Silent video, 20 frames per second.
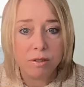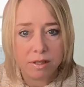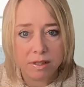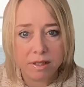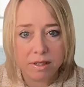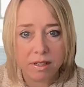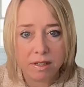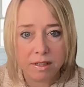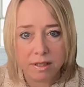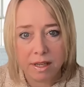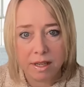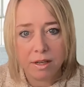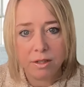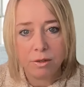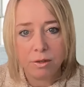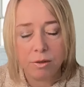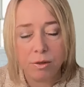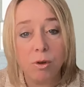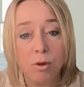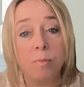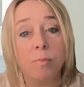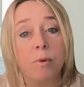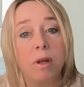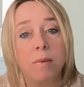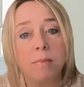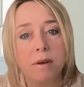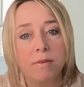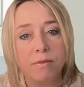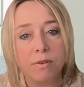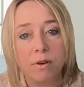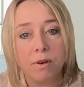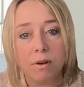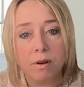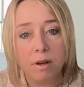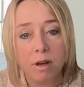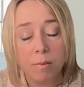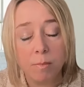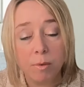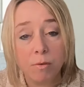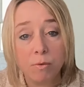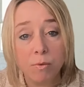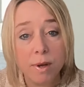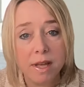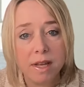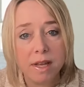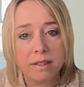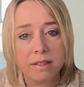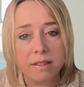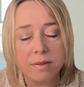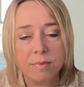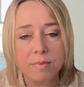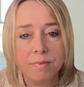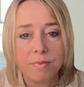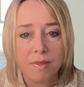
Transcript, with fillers: just didn't schedule a new appointment for a number of weeks.